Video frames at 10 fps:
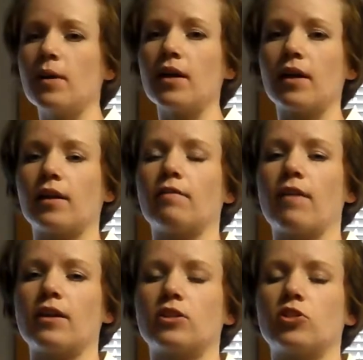be an
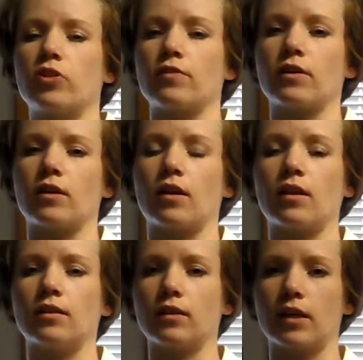event-driven
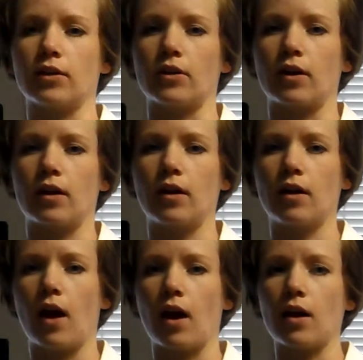leader.
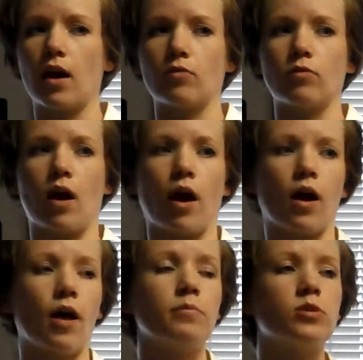
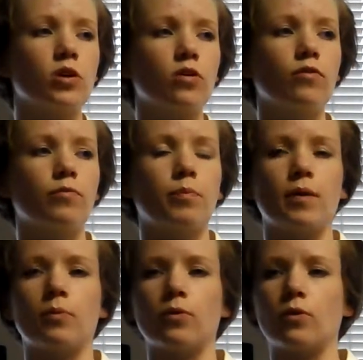Observe
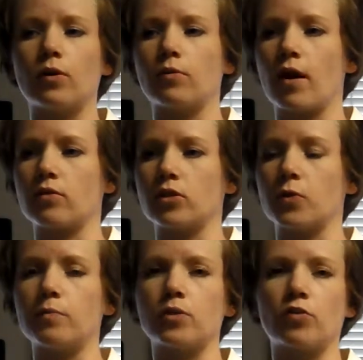people around
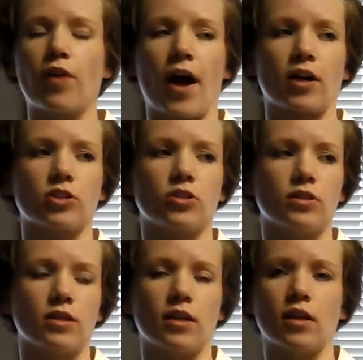you, observe
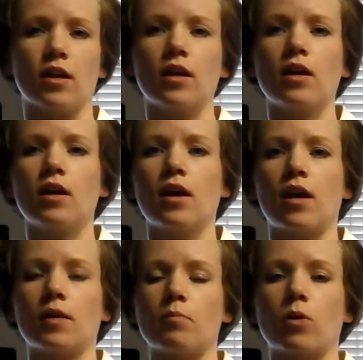actions and
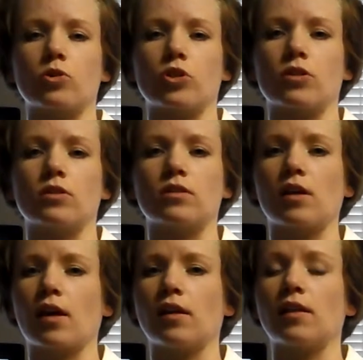
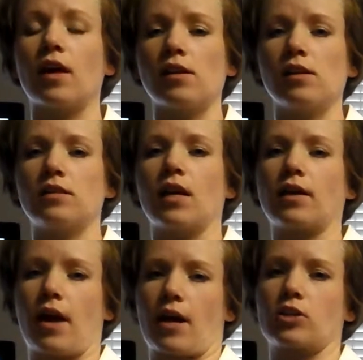emotions, and then
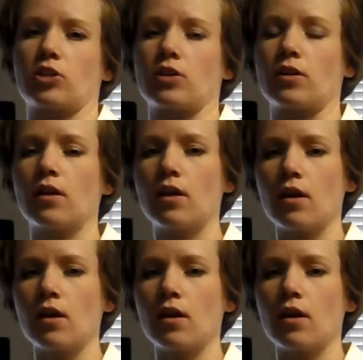take action.